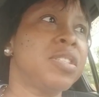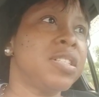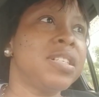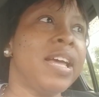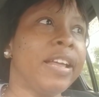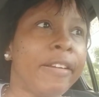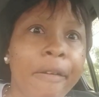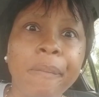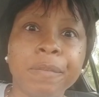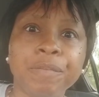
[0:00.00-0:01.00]

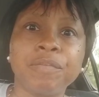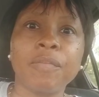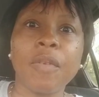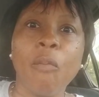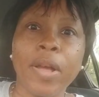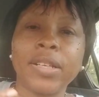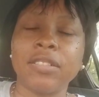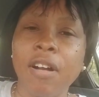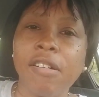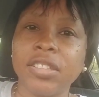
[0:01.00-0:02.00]
then went and
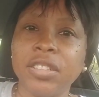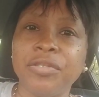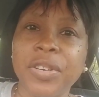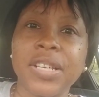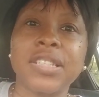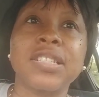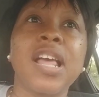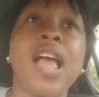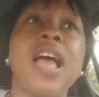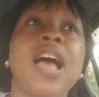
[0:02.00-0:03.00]
got her teeth fixed.
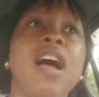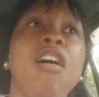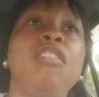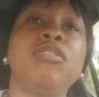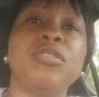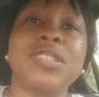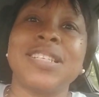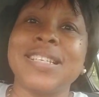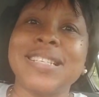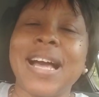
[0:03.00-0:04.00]
All those
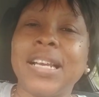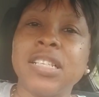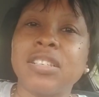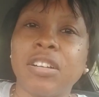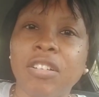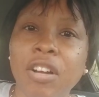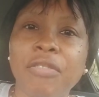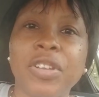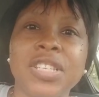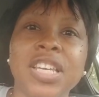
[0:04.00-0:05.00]
things added to her
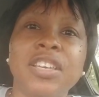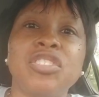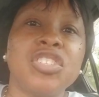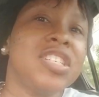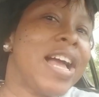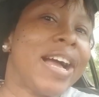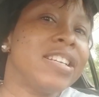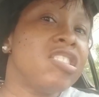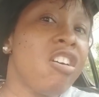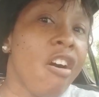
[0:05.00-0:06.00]
confidence. If she
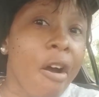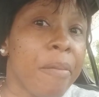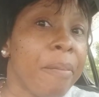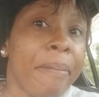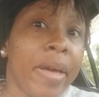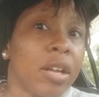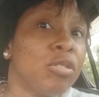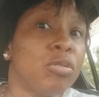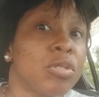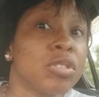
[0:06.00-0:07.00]
had not met
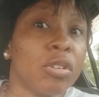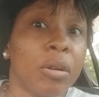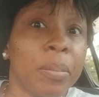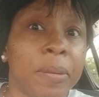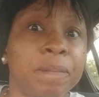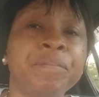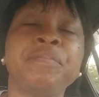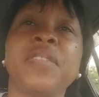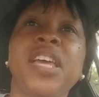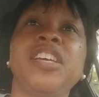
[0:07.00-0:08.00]
Coach Stormy,
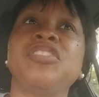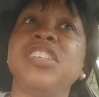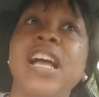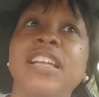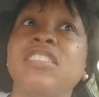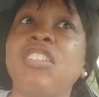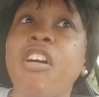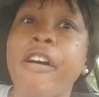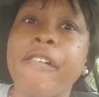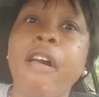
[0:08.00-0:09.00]
if she had
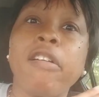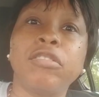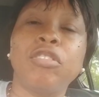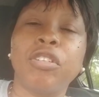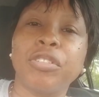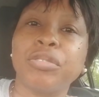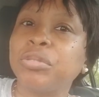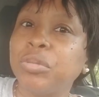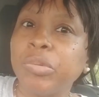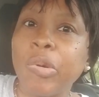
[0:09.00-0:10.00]
not gone
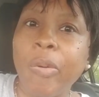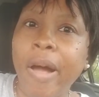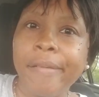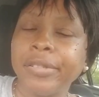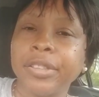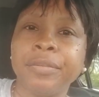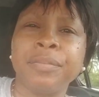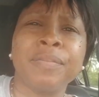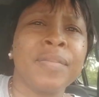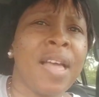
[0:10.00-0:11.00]
through whatever,
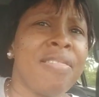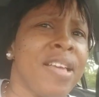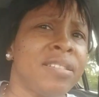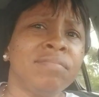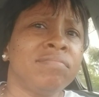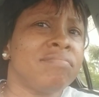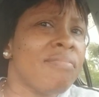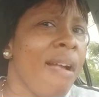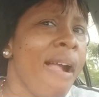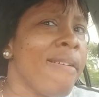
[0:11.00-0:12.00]
then
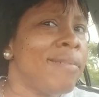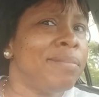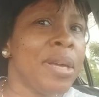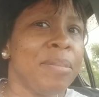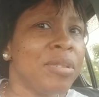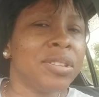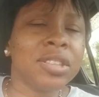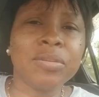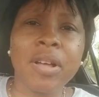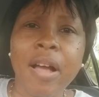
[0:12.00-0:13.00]
maybe those
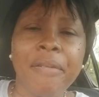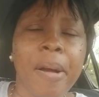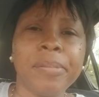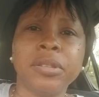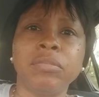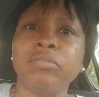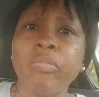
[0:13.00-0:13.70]
things would not have happened.